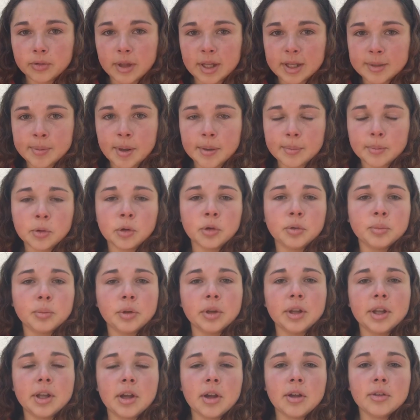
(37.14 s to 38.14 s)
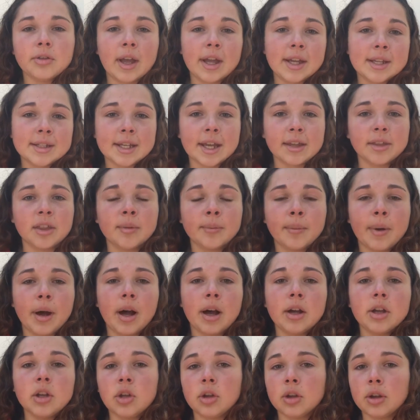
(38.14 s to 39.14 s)
These people who bully you, they set the
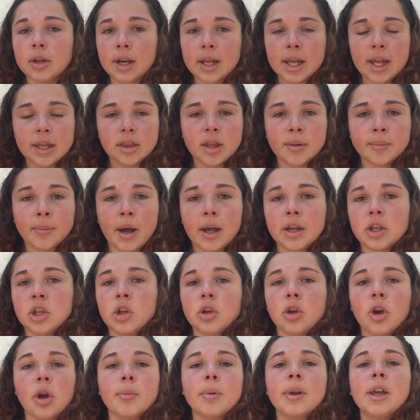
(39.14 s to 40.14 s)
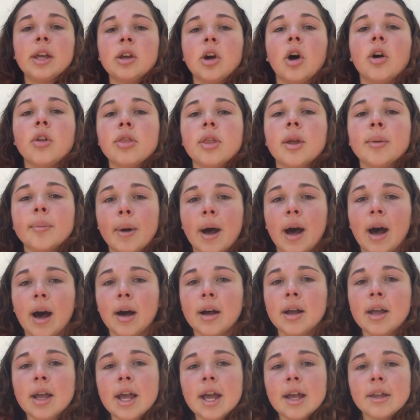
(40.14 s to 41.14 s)
bar, you're going to hit the bar, you go beyond the
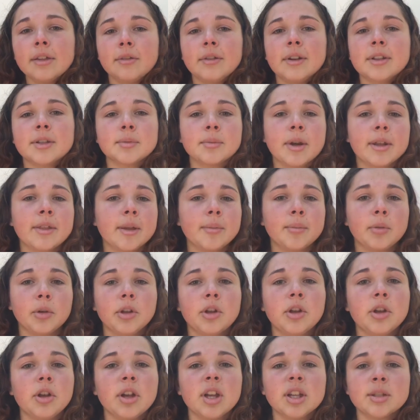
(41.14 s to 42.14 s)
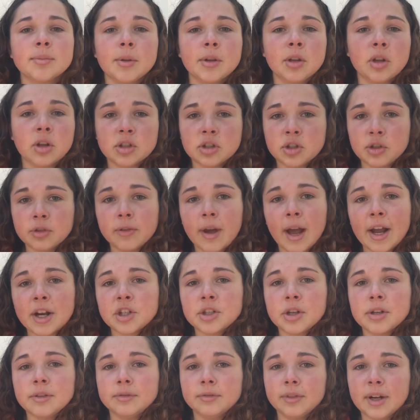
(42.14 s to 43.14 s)
bar. The reason why they bully you is because you've
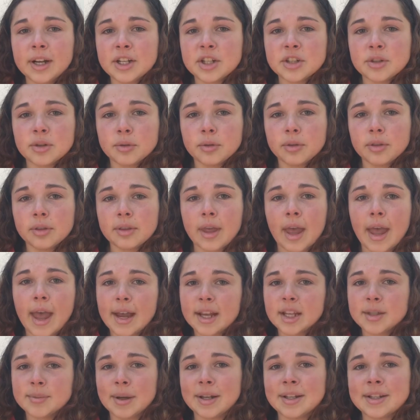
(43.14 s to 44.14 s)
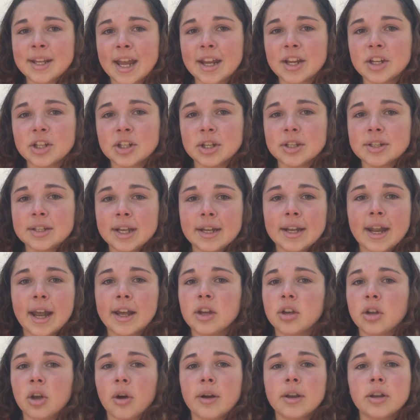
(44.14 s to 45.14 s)
actually reached their expectations and now
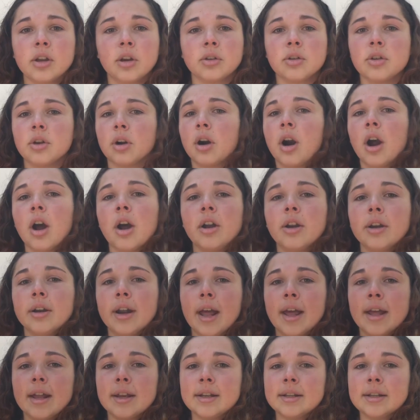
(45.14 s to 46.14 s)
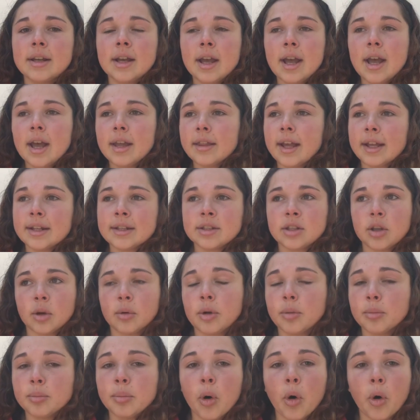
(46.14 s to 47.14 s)
you're going on your own, and that's
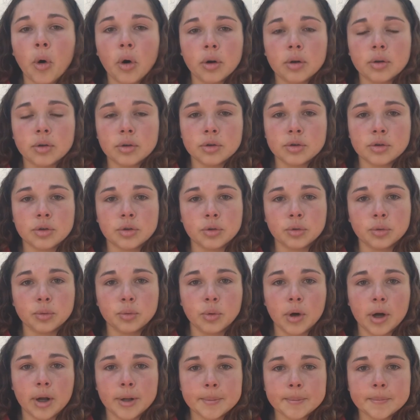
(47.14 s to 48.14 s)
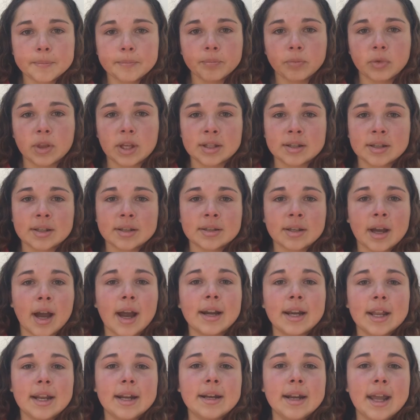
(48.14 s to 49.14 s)
so important to what the
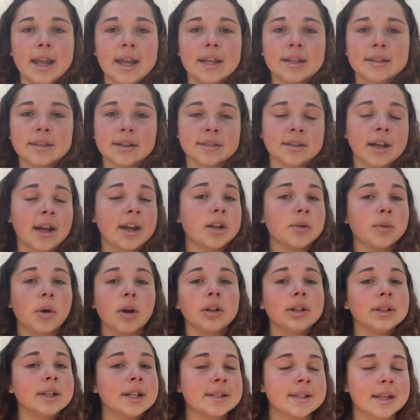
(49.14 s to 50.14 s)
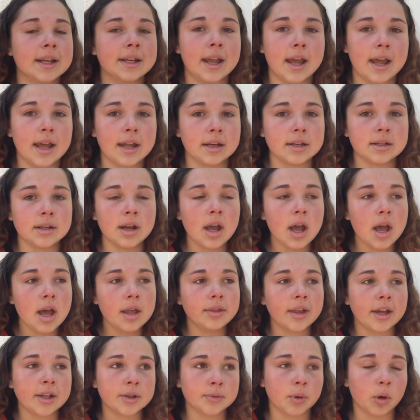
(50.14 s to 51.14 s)
society needs. Society won't listen, and
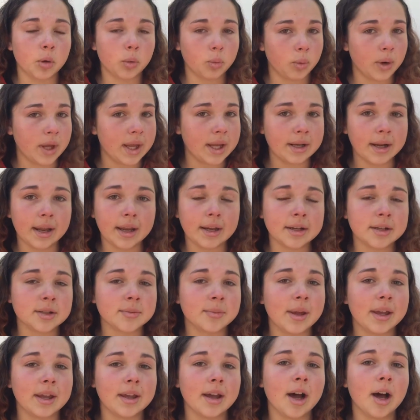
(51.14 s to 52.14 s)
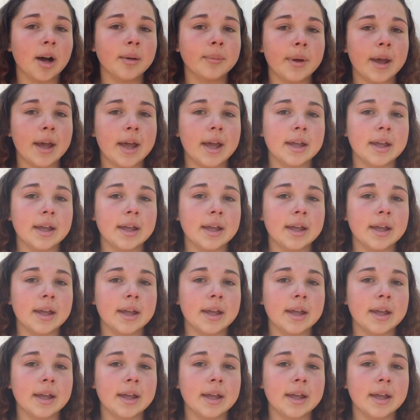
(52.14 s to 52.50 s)
that's what we need to speak up.